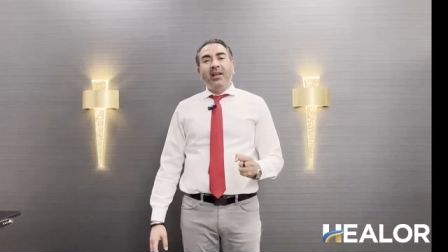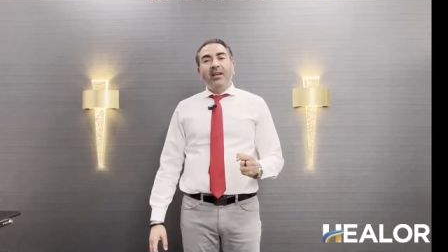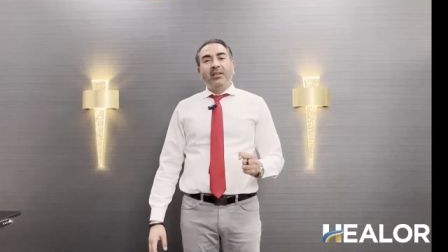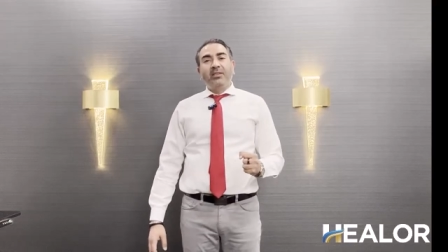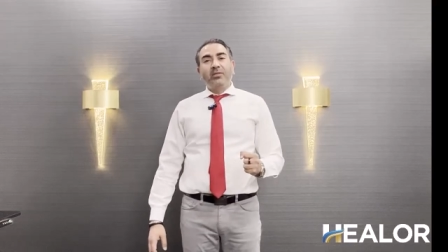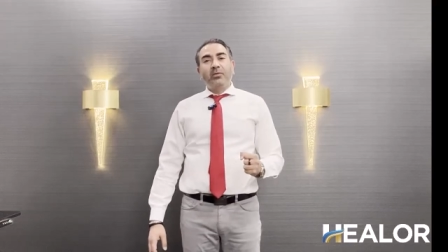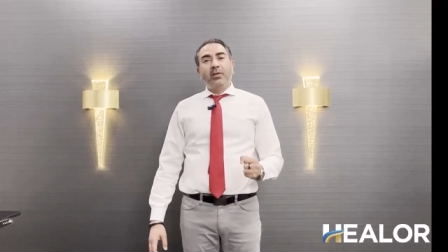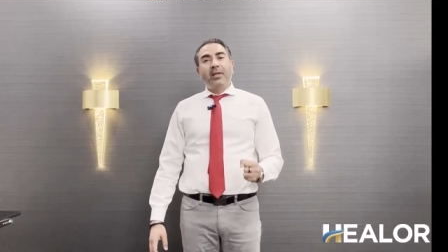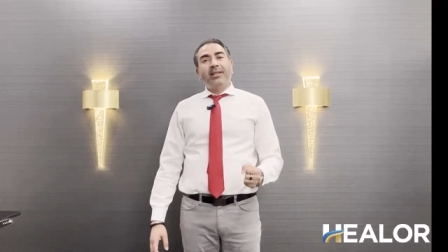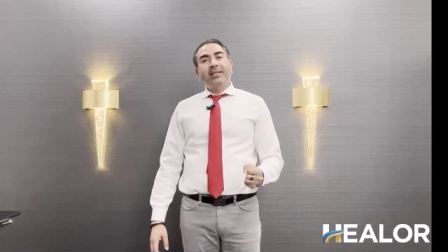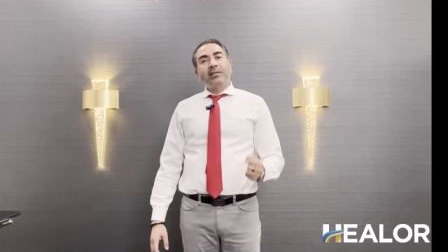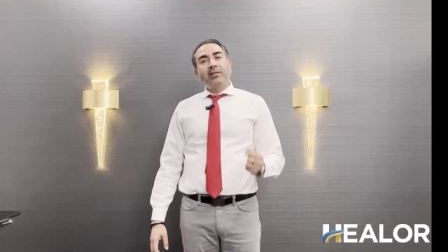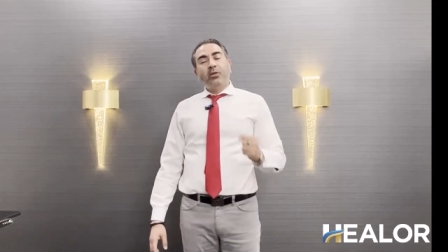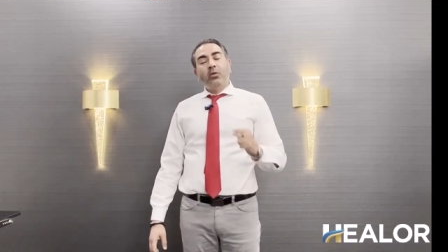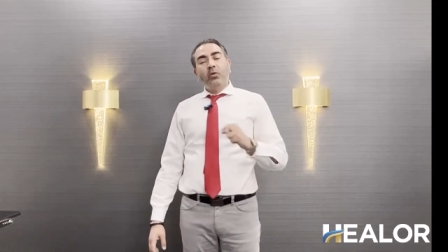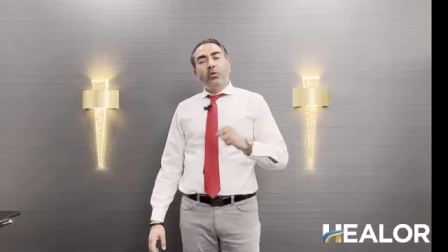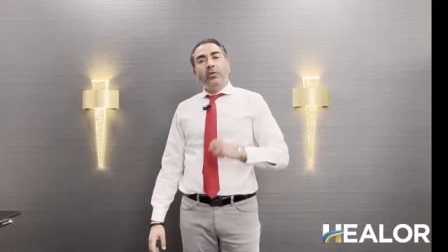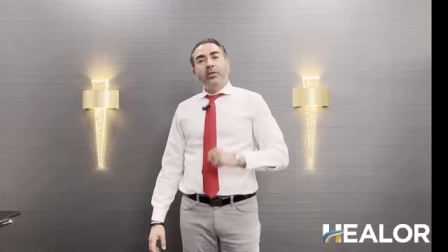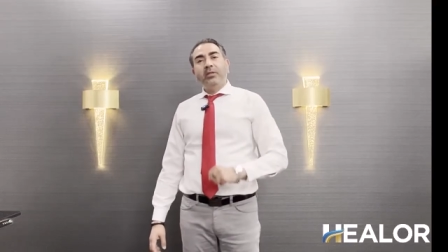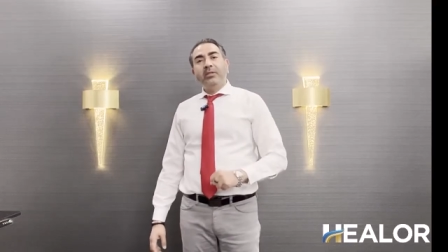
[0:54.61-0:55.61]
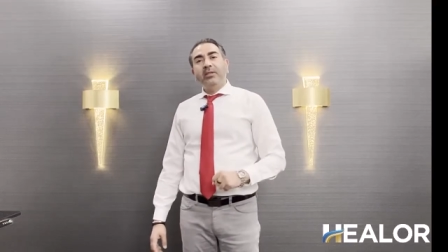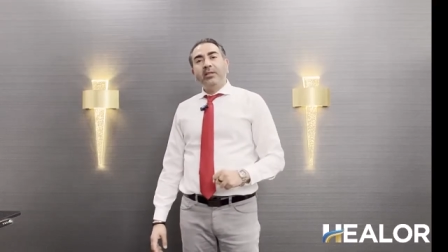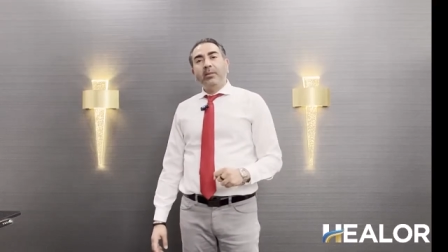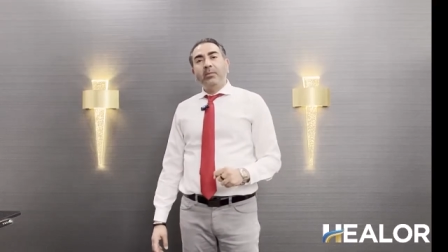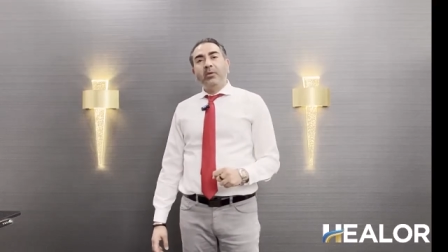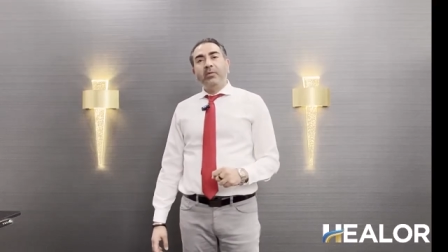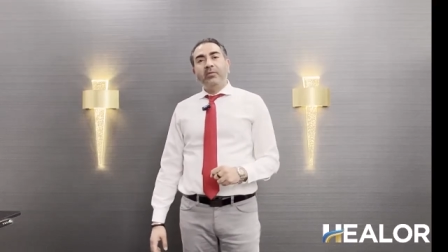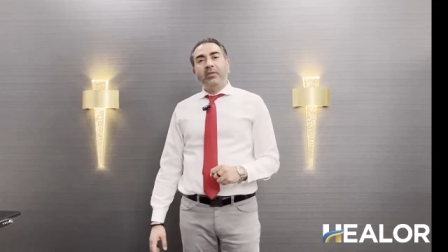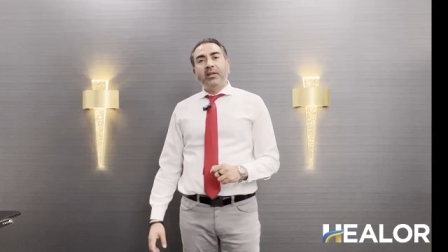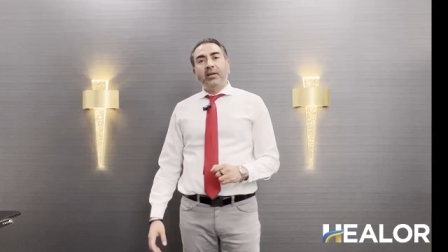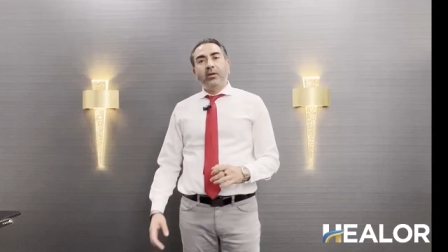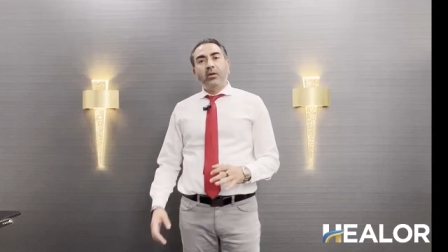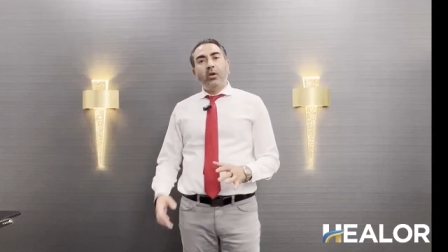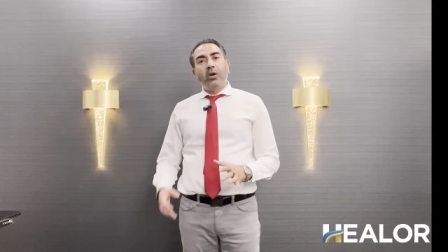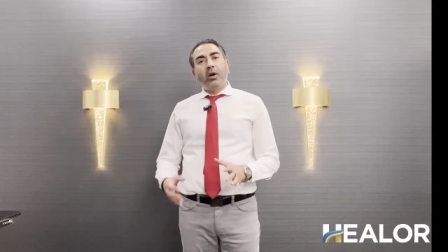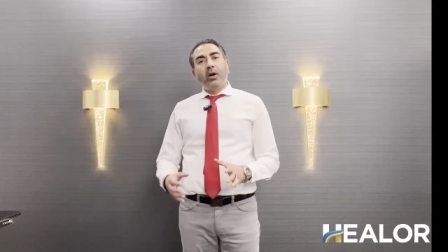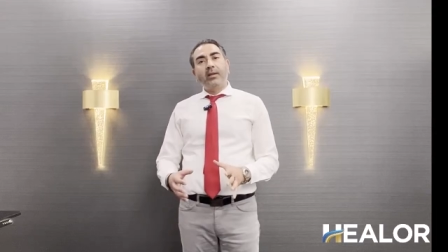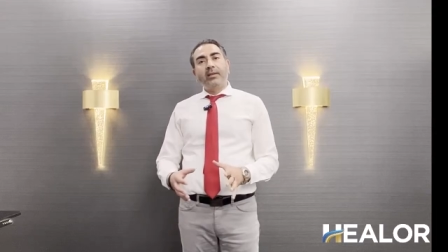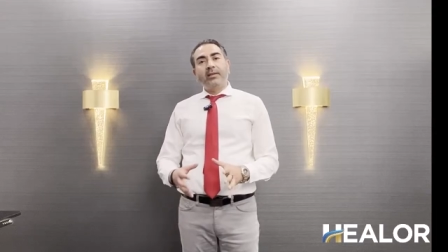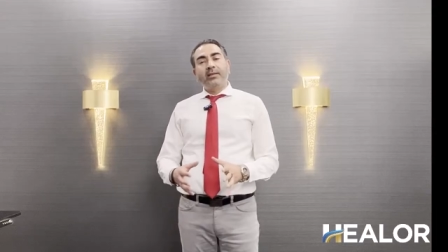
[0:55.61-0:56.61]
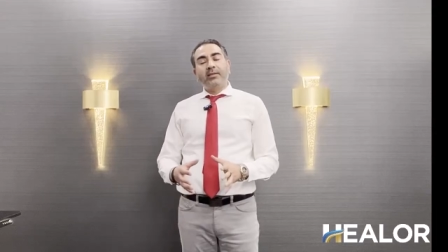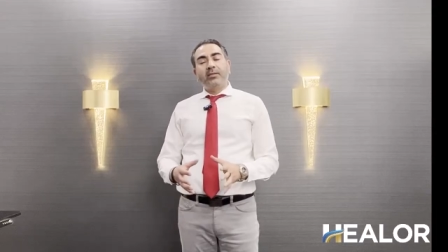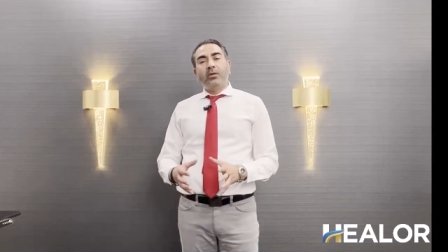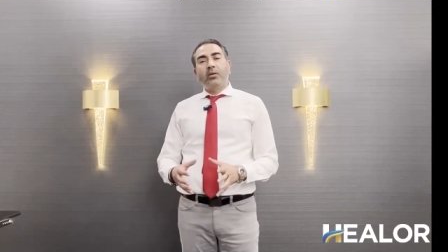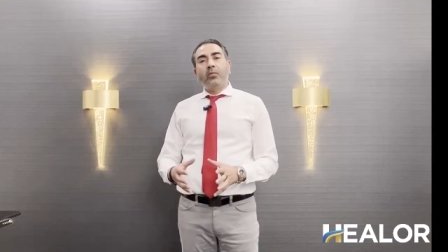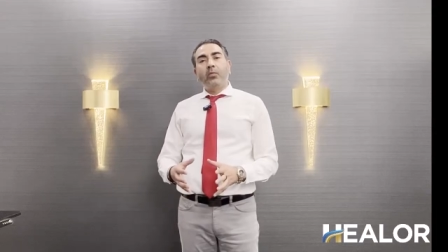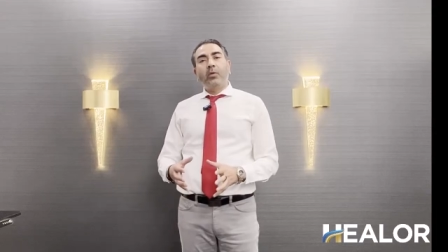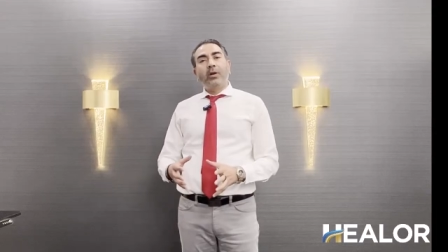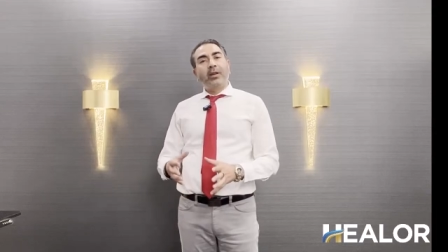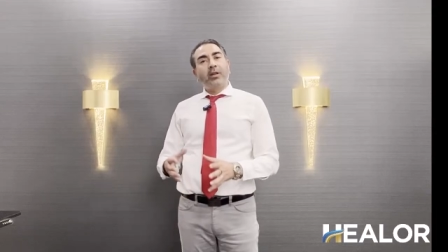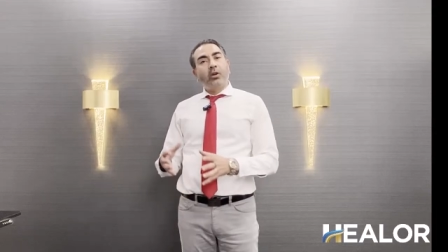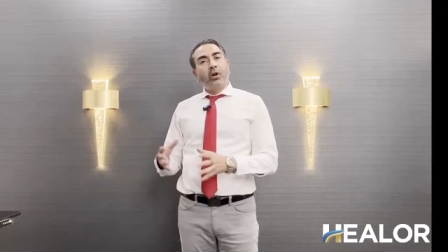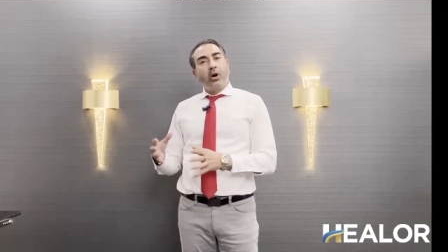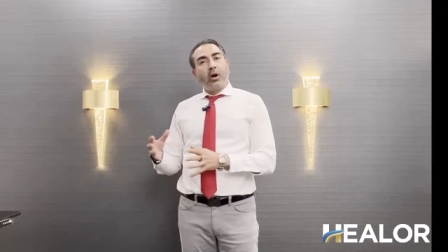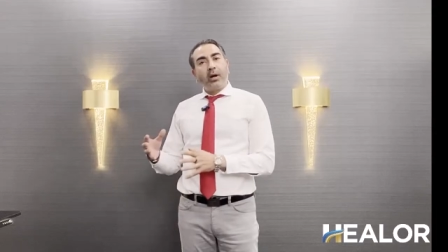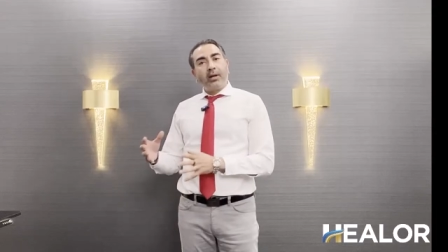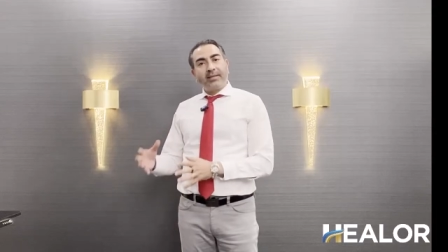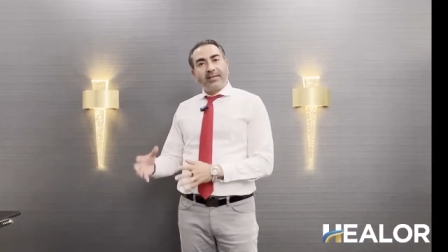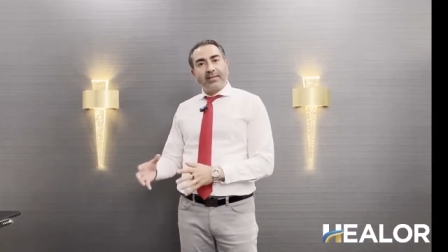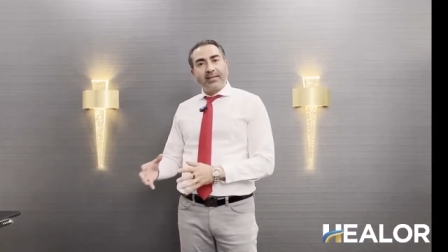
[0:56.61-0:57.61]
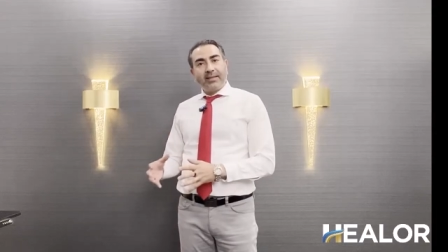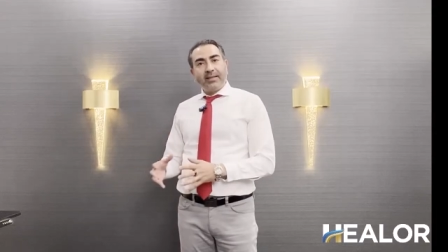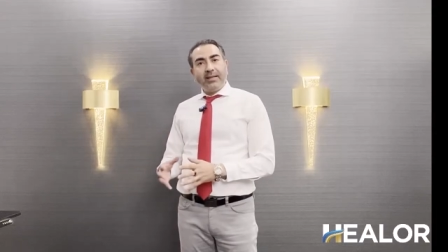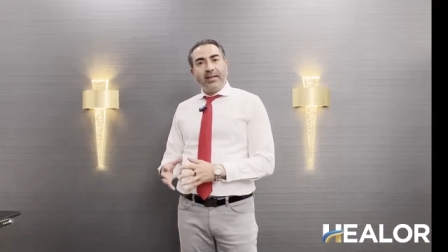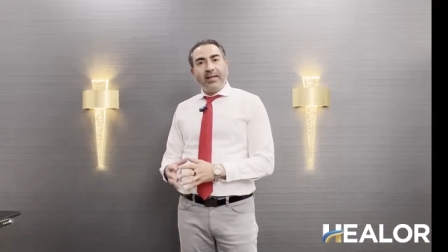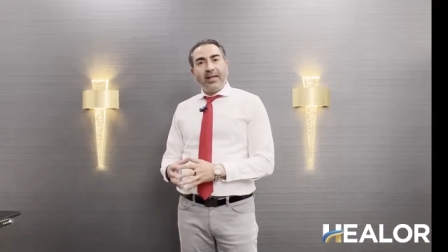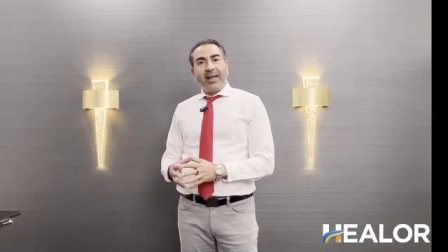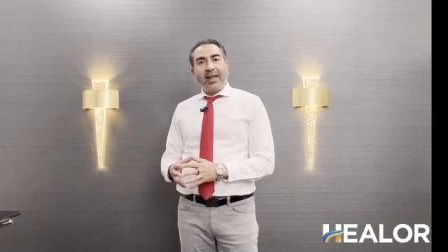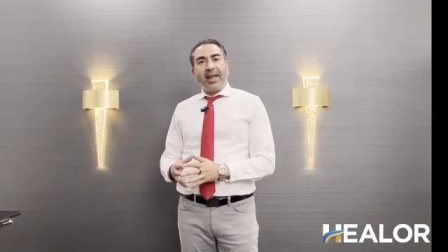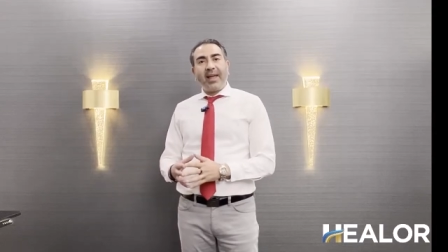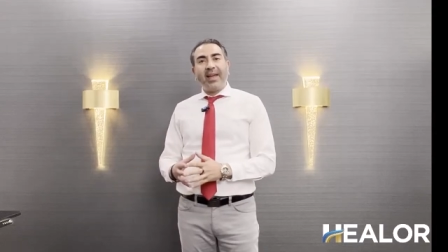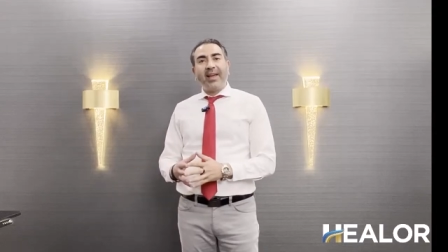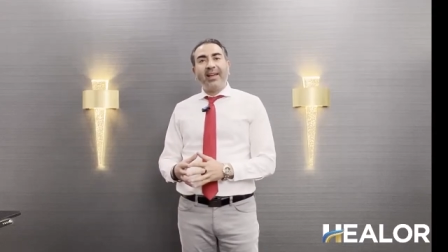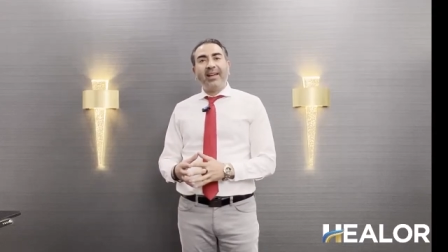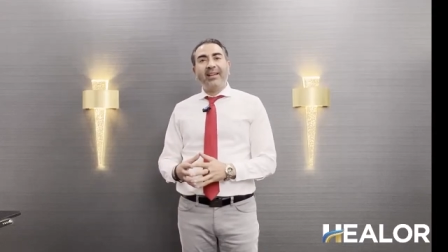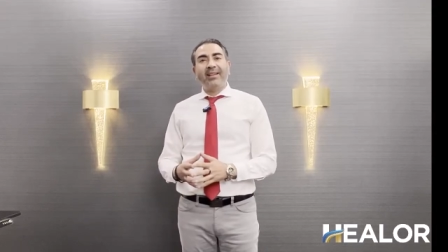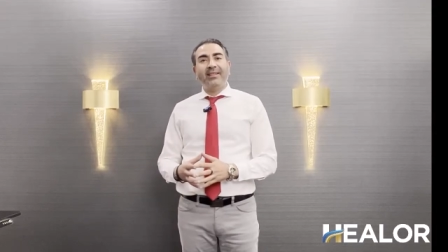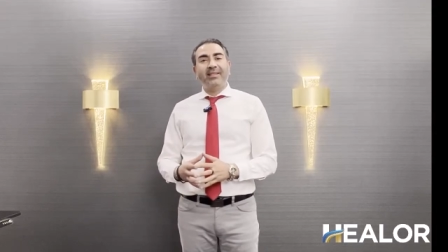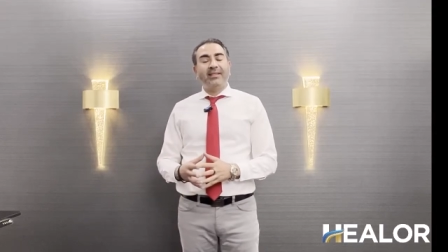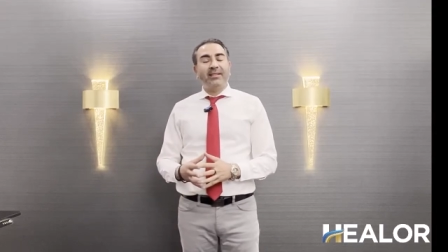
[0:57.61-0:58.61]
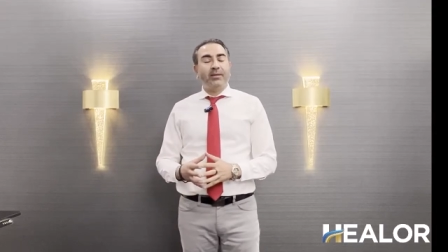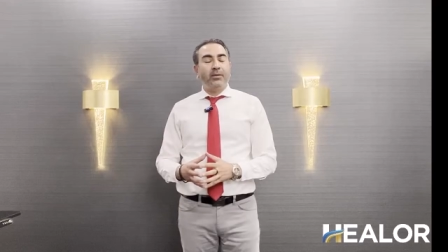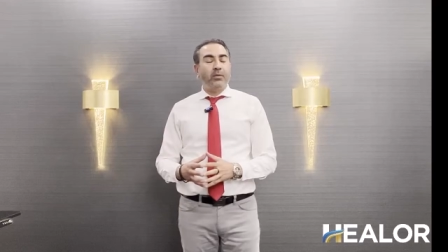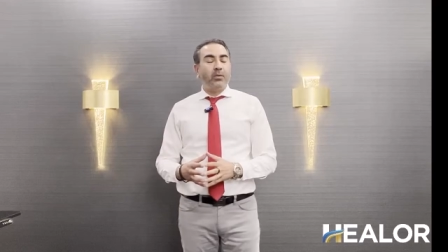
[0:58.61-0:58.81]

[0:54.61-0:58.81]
So let's go into some of the causes of what causes it and